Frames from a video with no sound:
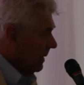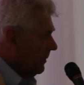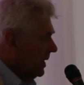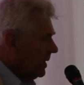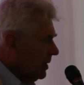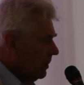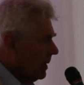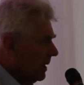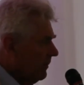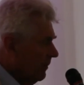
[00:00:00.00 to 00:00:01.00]
And we can
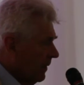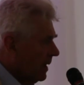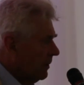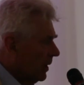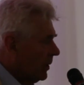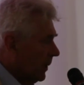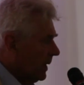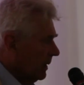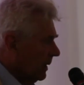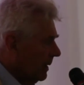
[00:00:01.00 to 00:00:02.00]
do that very
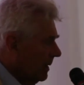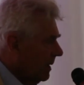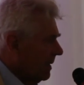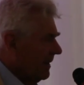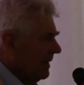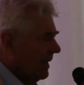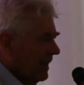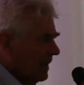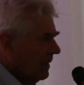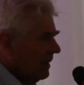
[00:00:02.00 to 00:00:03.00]
quickly.
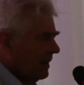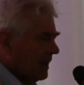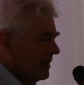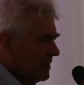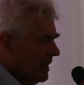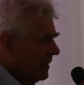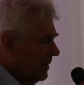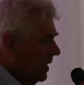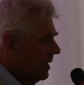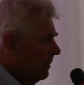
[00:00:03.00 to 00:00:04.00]
And it's
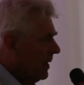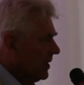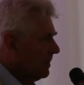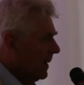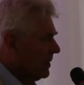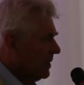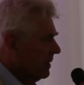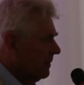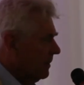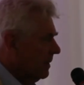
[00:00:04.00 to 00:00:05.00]
not terribly
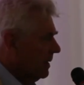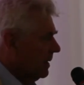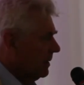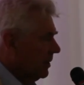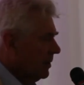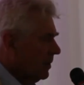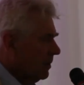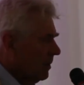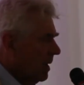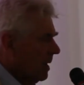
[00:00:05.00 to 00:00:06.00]
expensive to
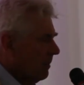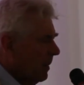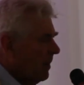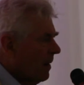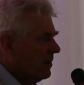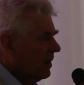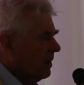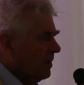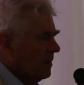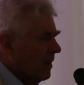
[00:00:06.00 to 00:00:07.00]
do. But we have
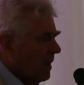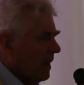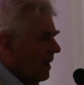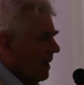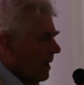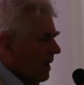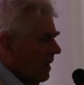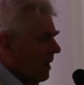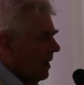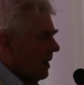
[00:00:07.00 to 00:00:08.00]
sort of
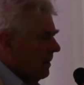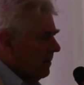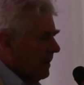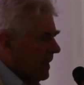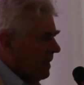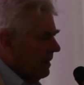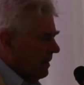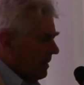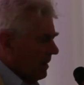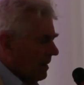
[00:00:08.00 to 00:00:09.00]
been